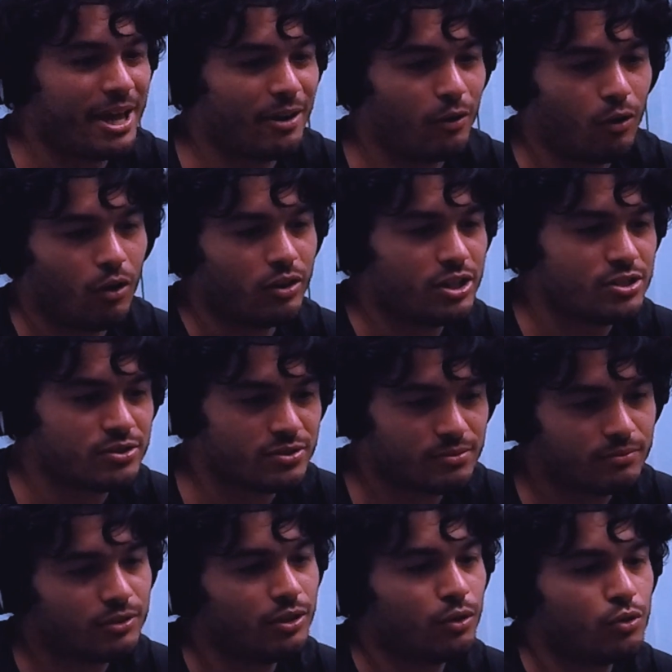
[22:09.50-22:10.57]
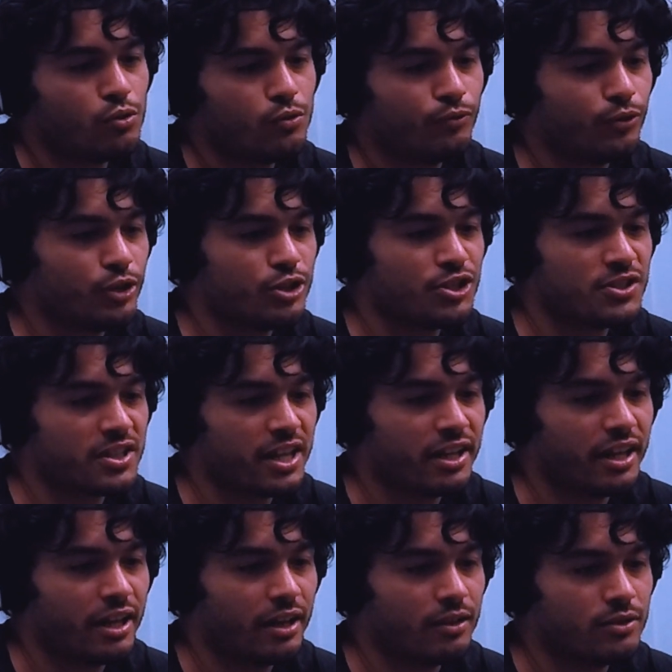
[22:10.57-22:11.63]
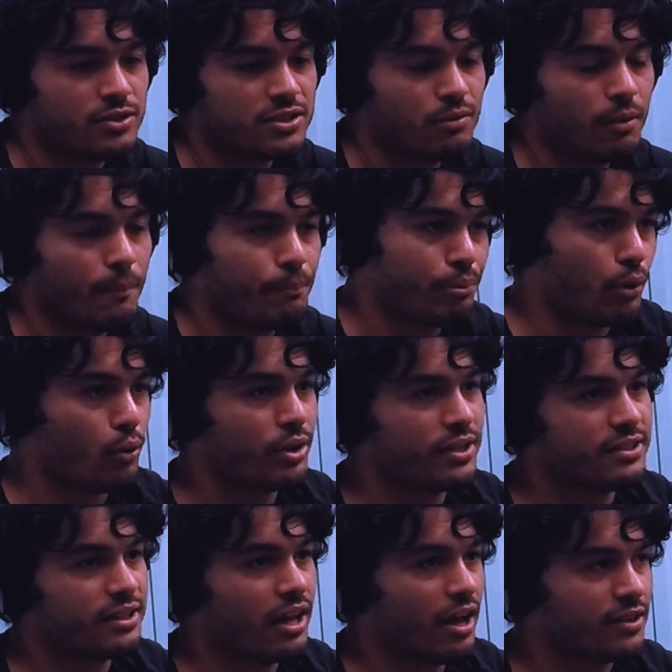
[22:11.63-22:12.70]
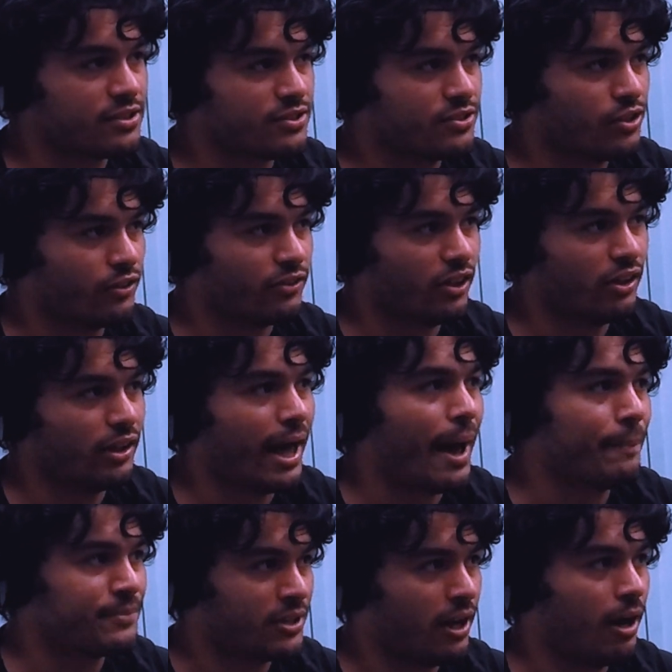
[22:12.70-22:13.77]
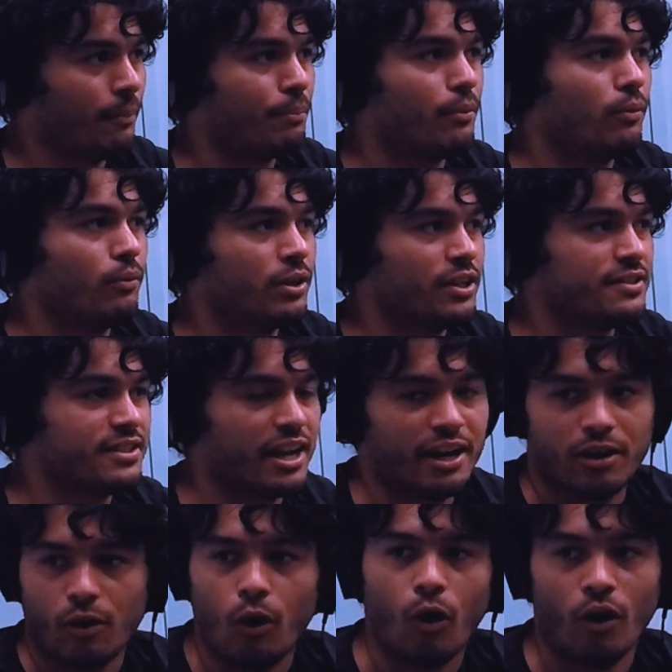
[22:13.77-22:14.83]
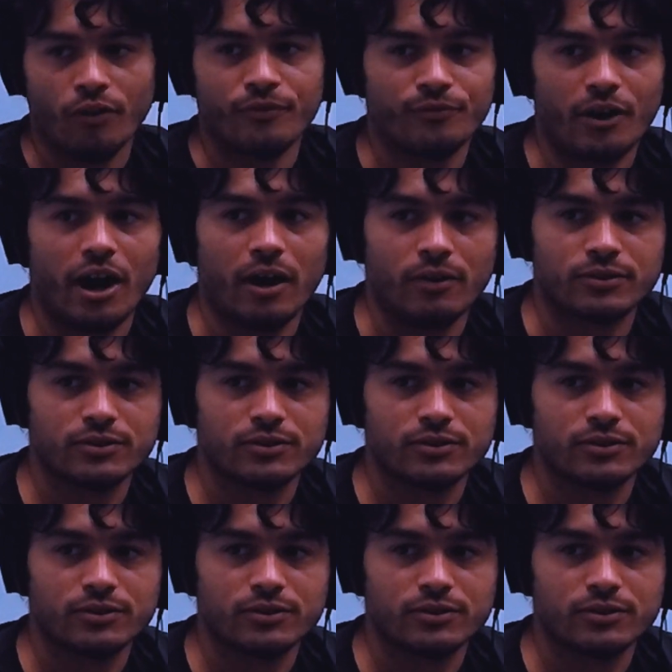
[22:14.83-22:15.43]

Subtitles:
all these, cool footages, and then someone broke into the house and took the laptop containing all the files.